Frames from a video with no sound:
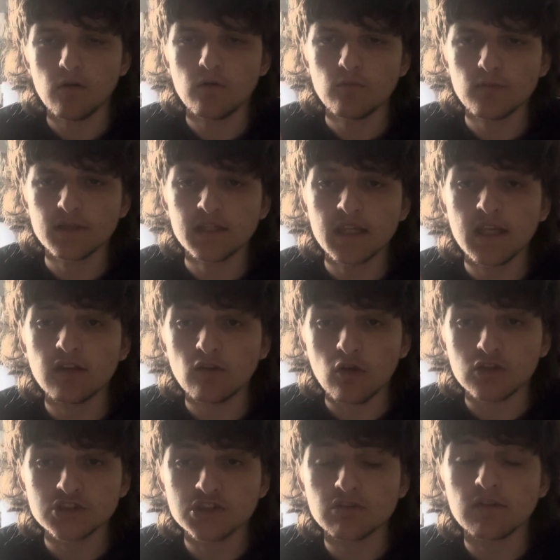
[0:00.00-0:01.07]
we see
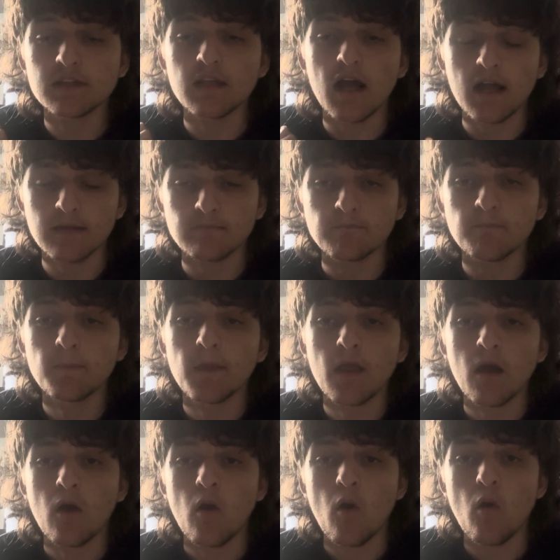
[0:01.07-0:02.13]
Doctor Strange and
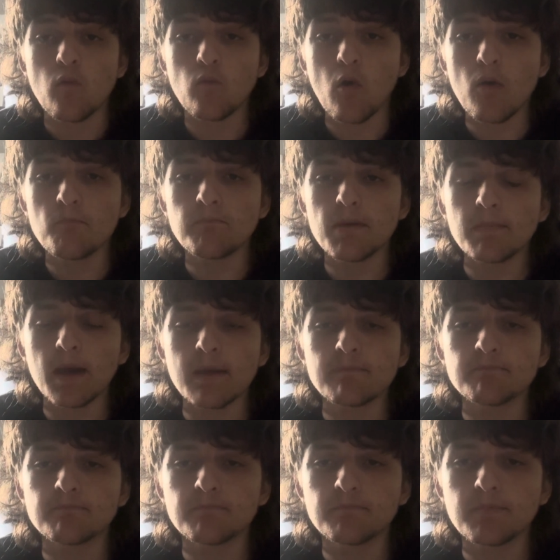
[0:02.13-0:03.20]
Wong, bye
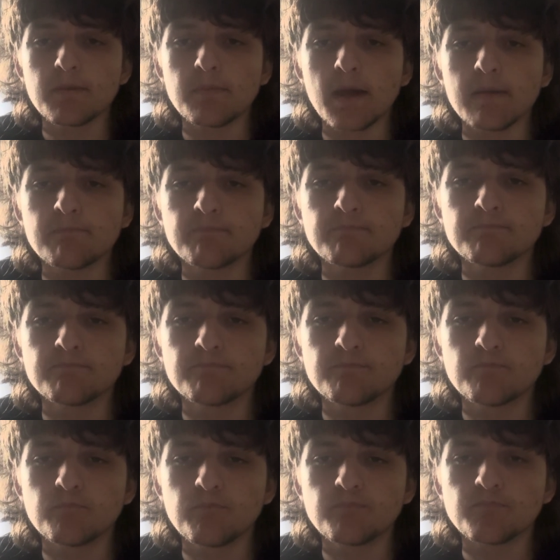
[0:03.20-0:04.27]

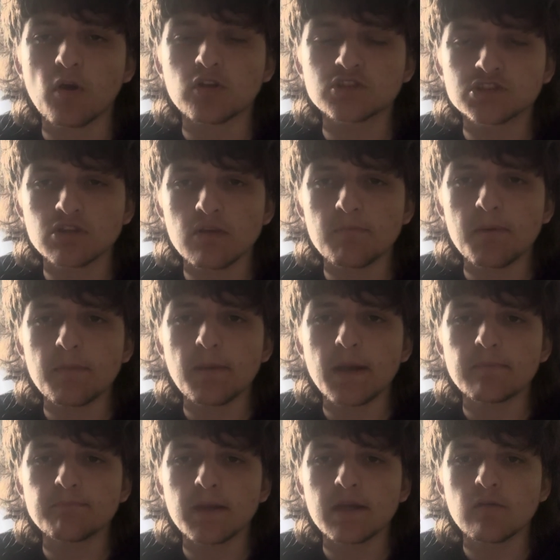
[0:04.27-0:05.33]
Doctor
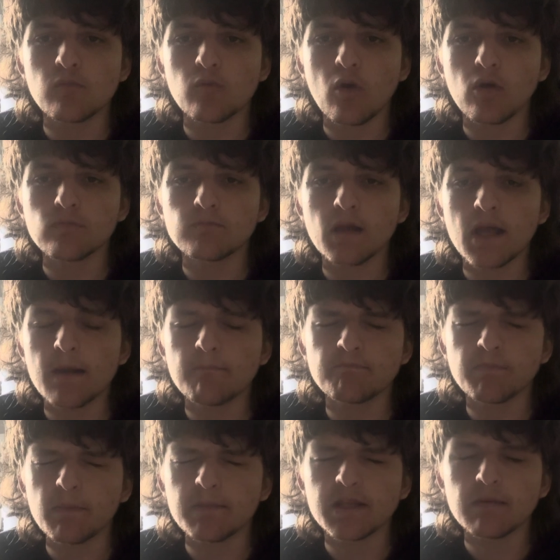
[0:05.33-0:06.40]
Strange, being Wong,
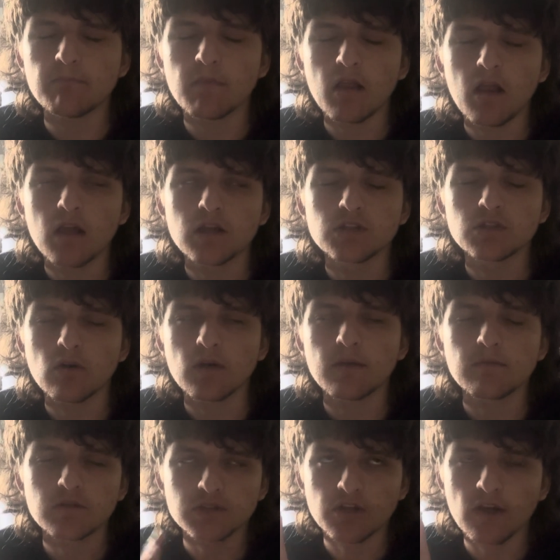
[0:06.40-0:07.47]
so
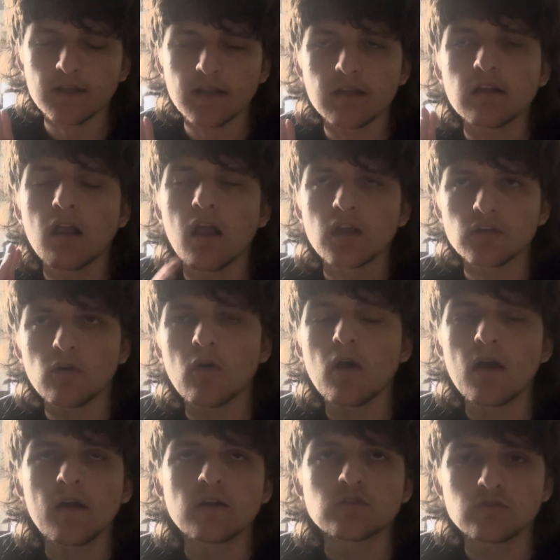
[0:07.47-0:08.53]

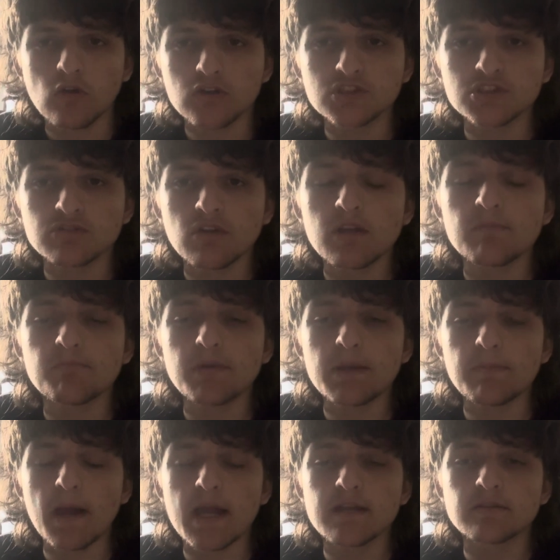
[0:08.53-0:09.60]
Doctor Strange,
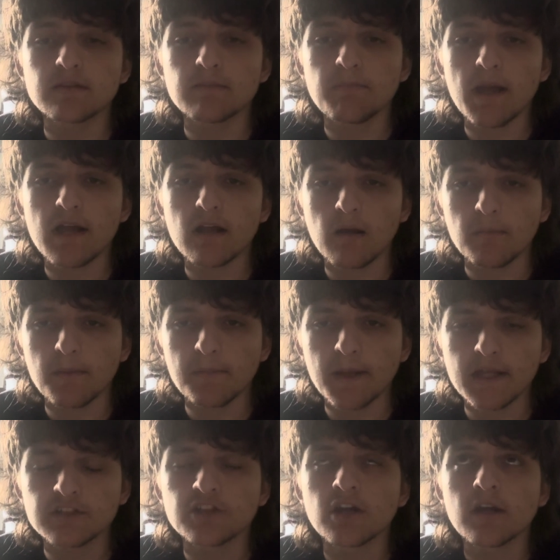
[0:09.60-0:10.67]
bye
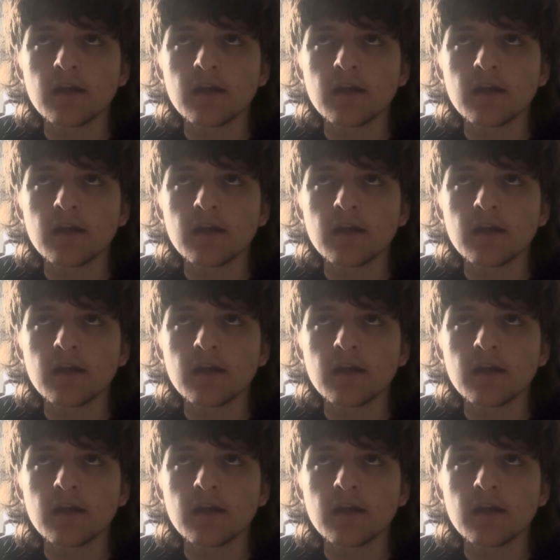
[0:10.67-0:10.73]
Cumberbatch,